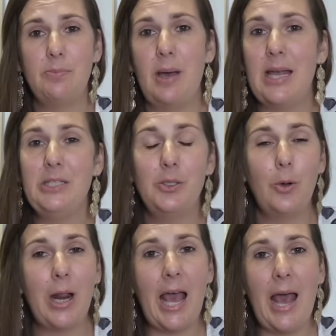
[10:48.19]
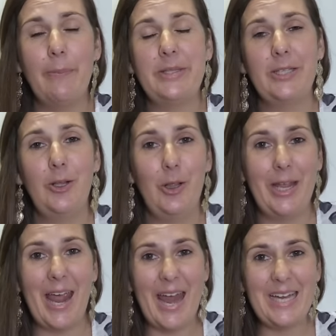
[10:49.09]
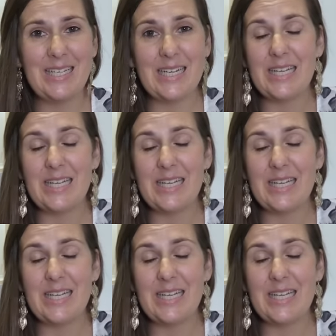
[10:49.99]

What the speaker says: My daughter absolutely hated